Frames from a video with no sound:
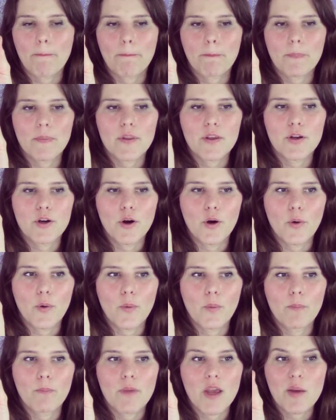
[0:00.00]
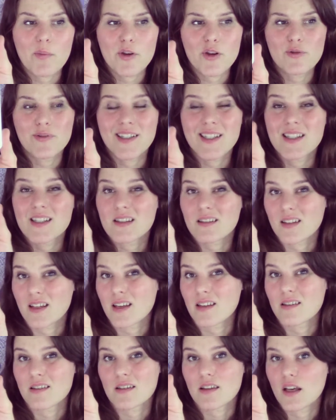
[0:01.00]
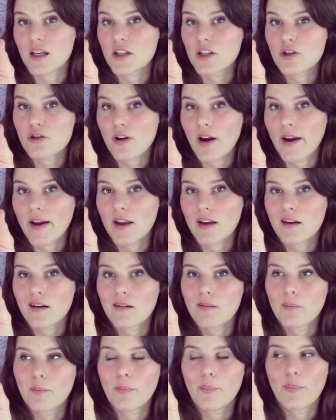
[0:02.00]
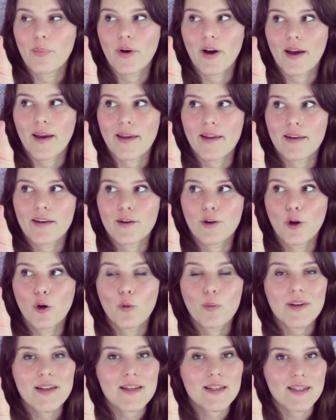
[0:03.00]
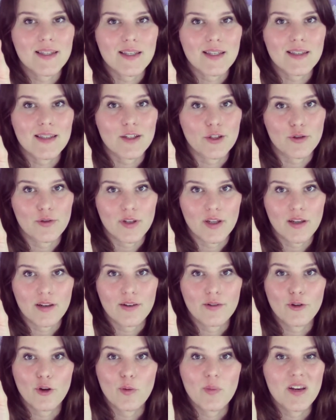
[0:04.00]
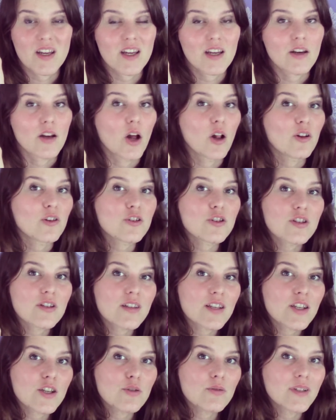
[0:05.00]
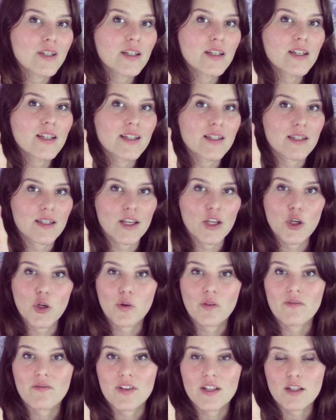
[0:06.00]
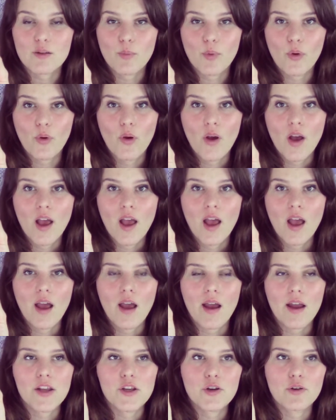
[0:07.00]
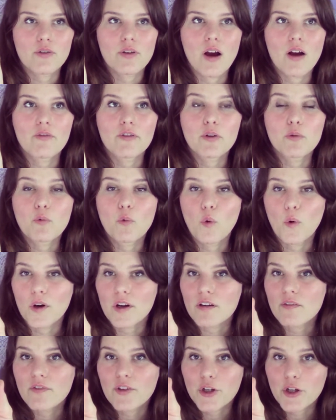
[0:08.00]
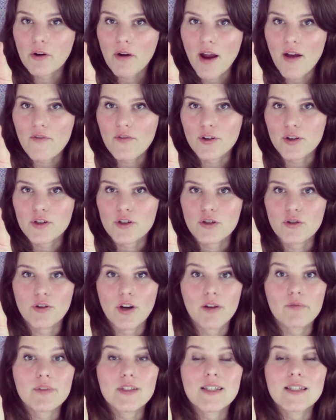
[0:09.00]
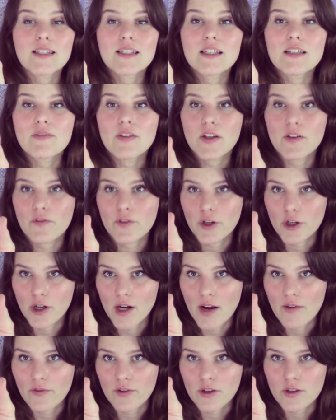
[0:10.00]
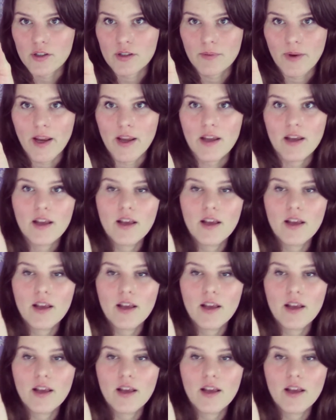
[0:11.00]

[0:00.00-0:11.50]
you know, maybe you did slay the dragon, but nobody sees that you did. Nobody acknowledges that you did. It's like you're invisible and you're not rewarded for your efforts. You're not receiving for your efforts, right?